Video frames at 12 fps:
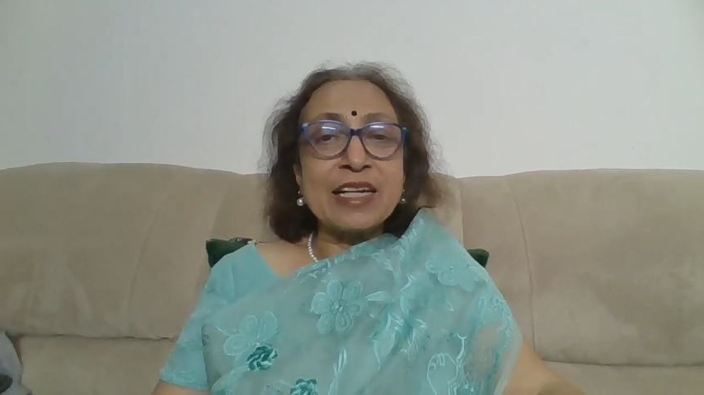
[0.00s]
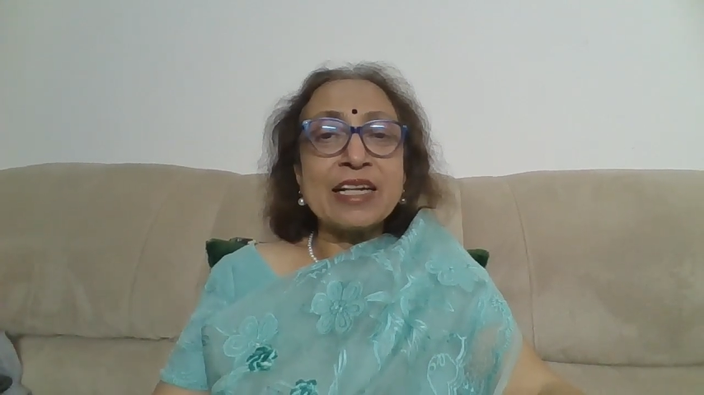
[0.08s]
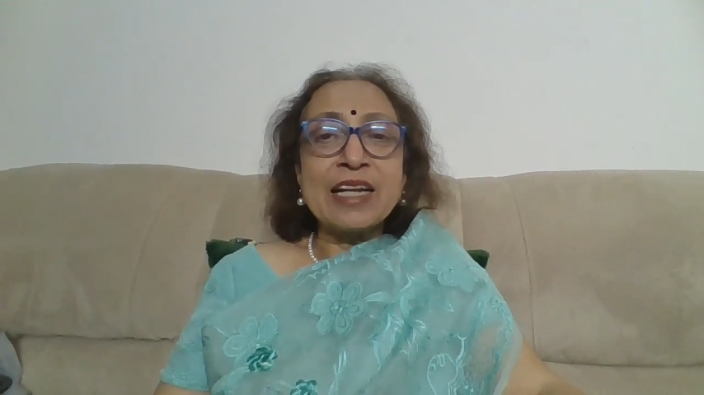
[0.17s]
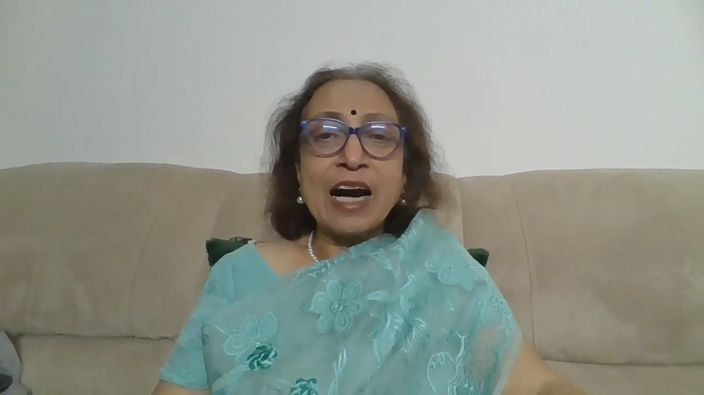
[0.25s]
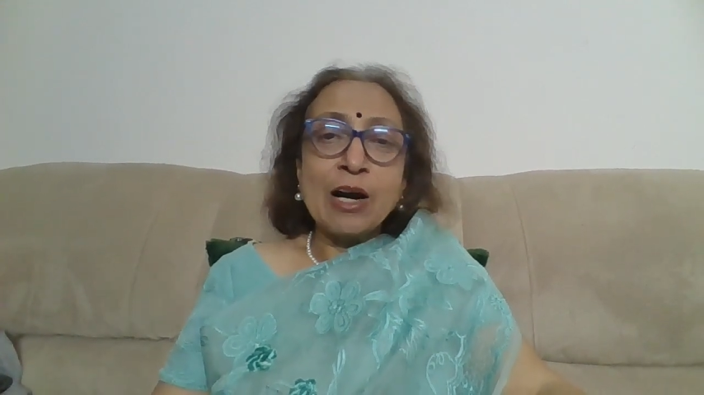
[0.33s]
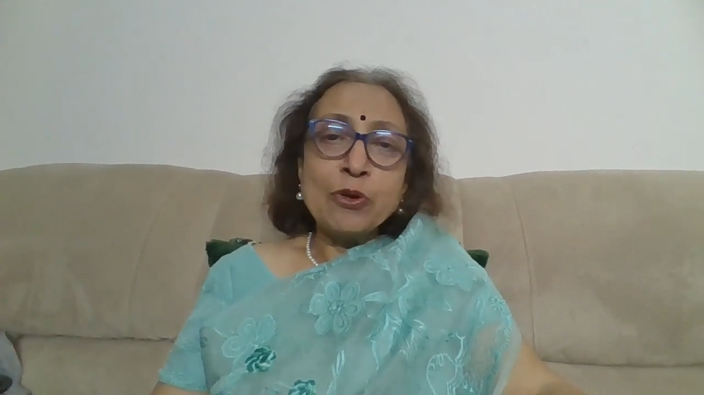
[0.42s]

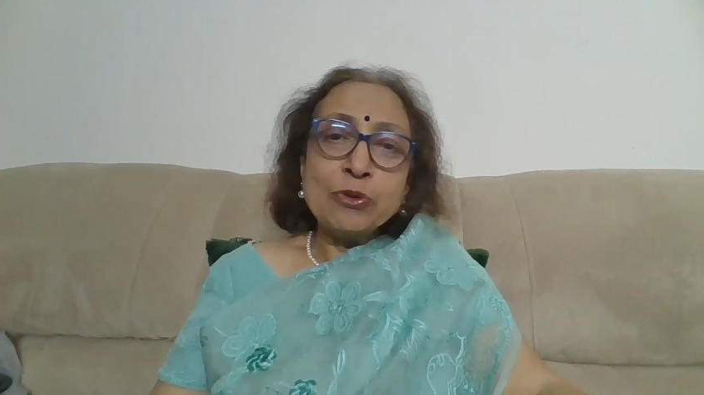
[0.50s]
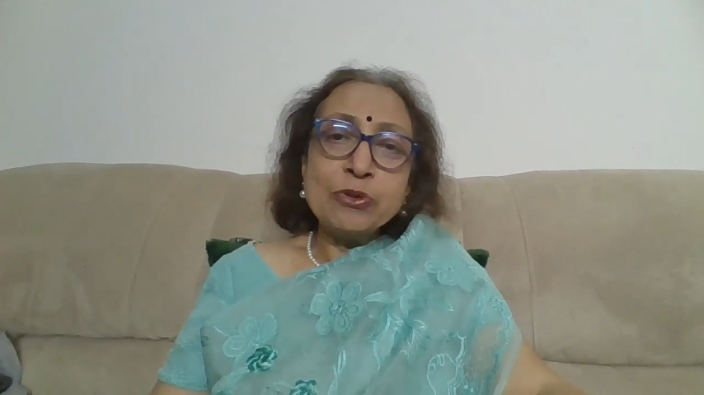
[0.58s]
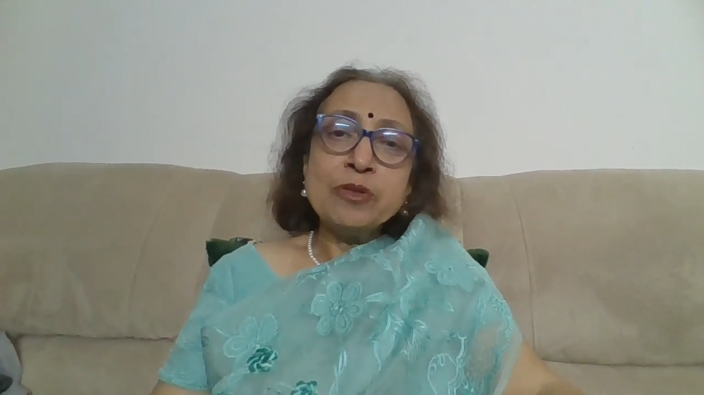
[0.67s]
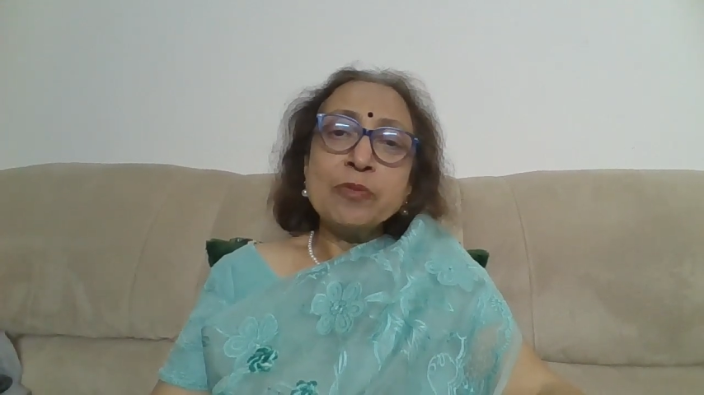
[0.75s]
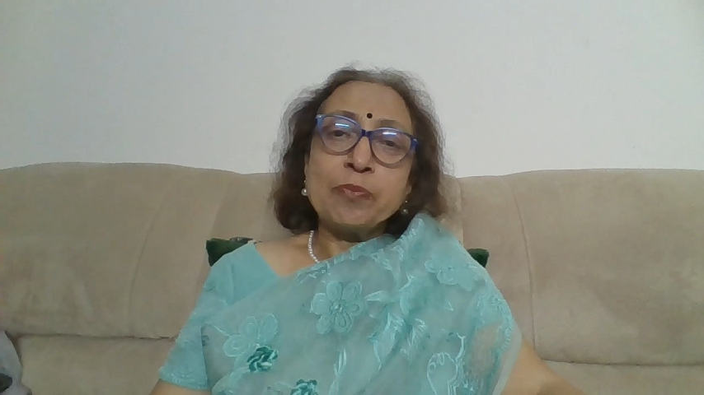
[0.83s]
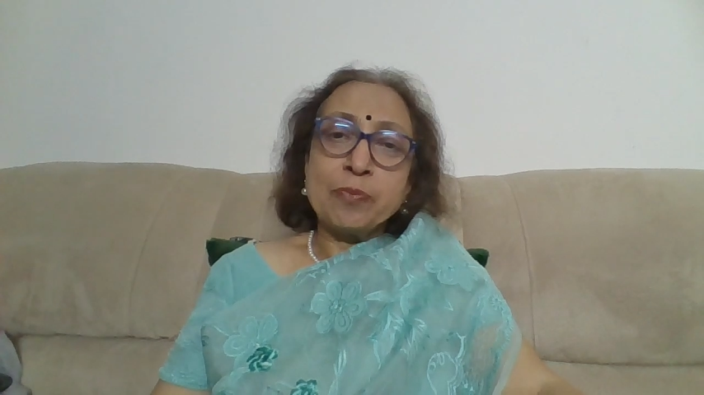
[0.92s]

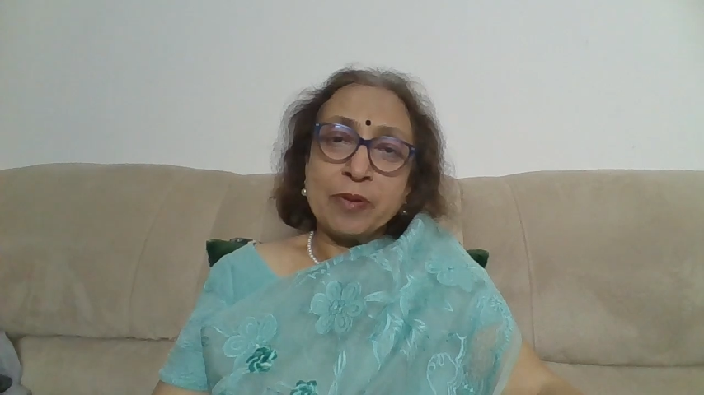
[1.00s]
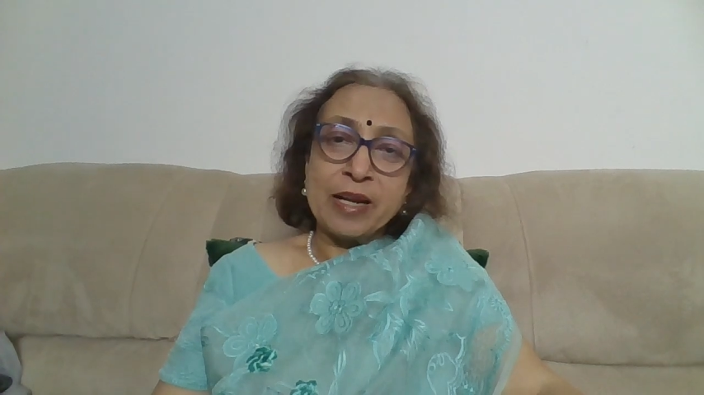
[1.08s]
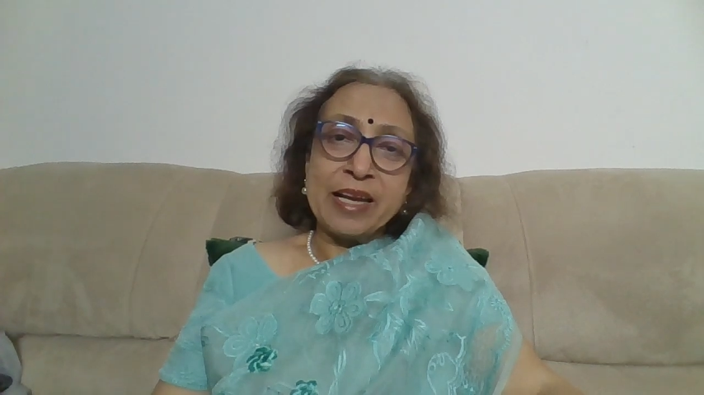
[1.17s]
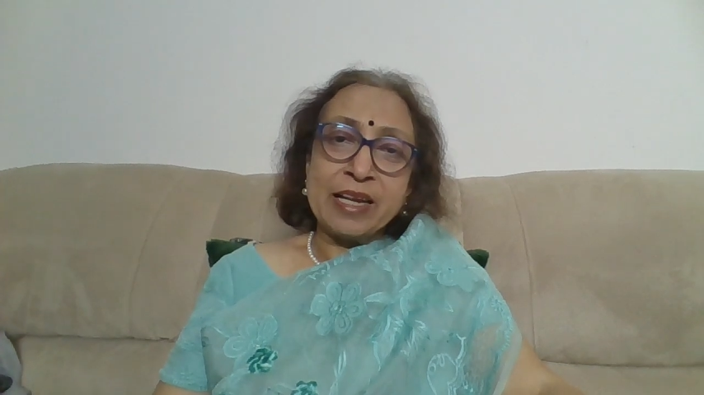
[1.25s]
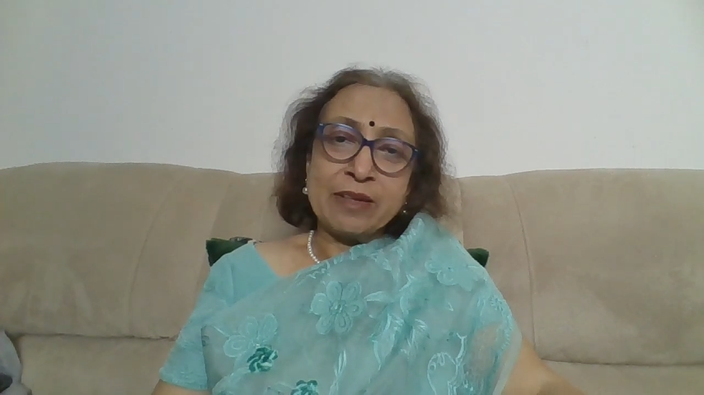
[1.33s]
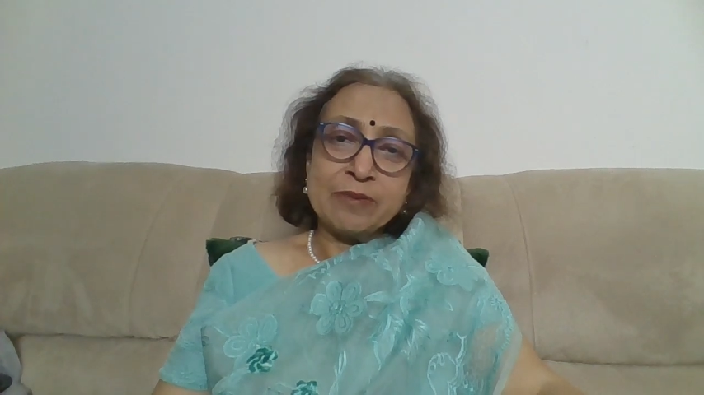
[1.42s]
noun,
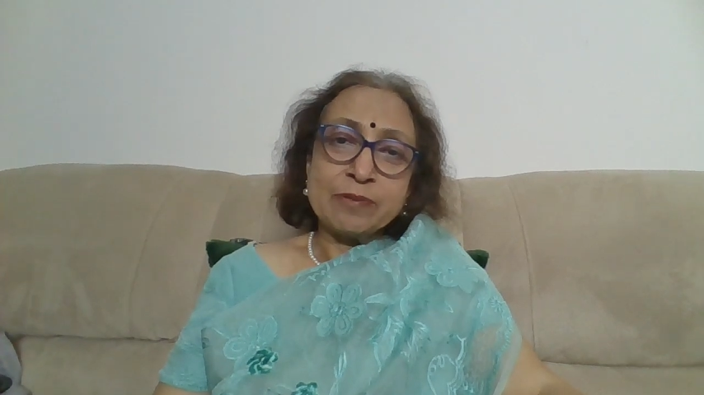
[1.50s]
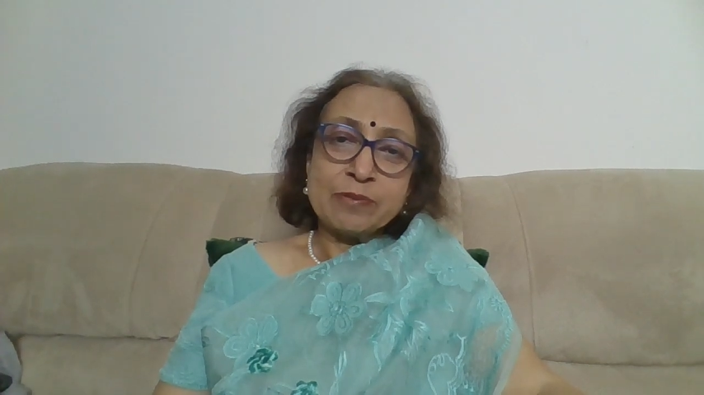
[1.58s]
play.